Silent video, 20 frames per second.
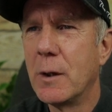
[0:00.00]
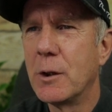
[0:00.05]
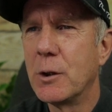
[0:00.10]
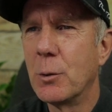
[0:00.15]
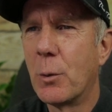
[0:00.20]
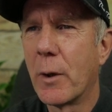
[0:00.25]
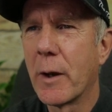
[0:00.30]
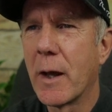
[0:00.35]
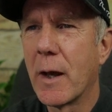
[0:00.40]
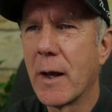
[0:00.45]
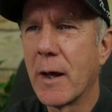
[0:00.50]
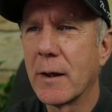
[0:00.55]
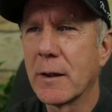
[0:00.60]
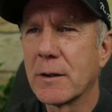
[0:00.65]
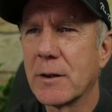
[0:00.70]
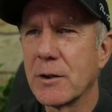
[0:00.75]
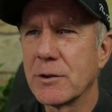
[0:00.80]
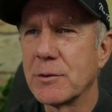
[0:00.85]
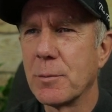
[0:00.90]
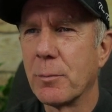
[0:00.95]
you want to add a
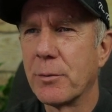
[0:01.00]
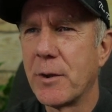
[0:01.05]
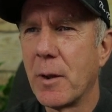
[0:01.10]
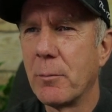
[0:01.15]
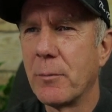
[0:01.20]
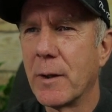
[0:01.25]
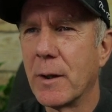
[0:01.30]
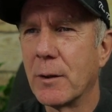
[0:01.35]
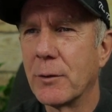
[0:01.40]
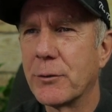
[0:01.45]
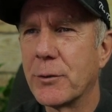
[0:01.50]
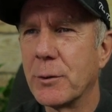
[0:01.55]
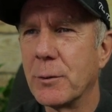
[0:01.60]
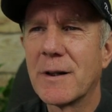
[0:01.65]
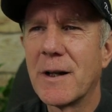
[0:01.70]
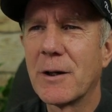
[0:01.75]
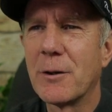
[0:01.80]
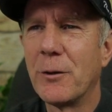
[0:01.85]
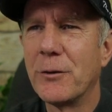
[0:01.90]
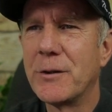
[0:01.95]
custom thumbnail to.
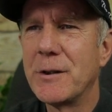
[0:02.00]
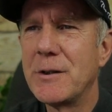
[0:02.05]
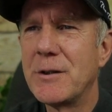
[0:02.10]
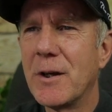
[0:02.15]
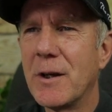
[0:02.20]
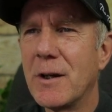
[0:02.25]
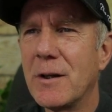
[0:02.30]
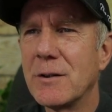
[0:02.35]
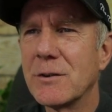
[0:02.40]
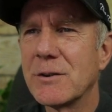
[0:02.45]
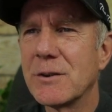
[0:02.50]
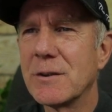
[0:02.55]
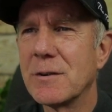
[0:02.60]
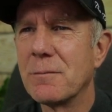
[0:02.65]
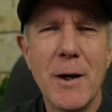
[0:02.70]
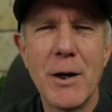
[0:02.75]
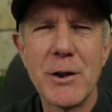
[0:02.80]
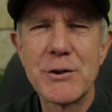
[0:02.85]
Click on Details.